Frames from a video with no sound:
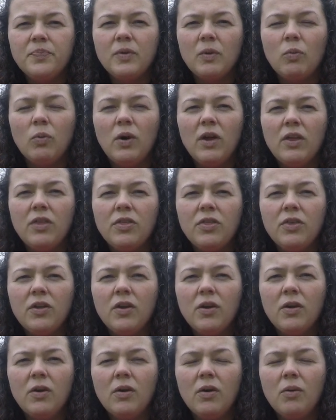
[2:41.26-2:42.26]
with
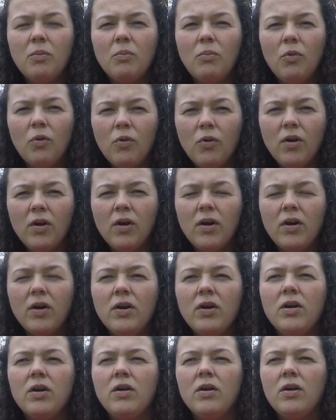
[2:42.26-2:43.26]
more
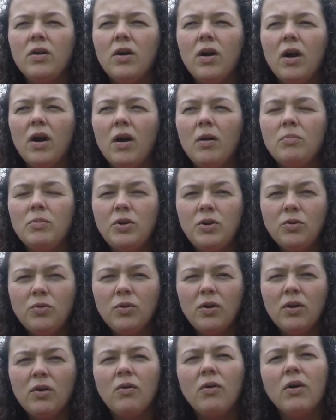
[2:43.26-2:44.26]

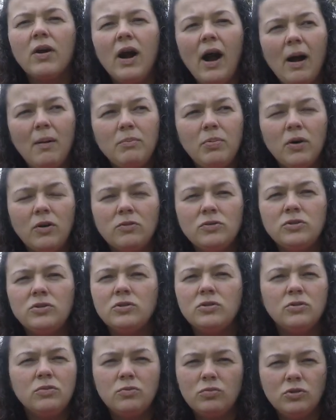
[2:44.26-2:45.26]
manure or compost,
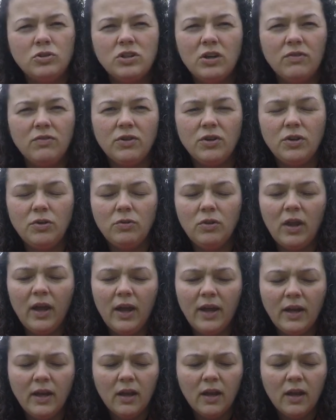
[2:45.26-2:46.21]
whichever you like.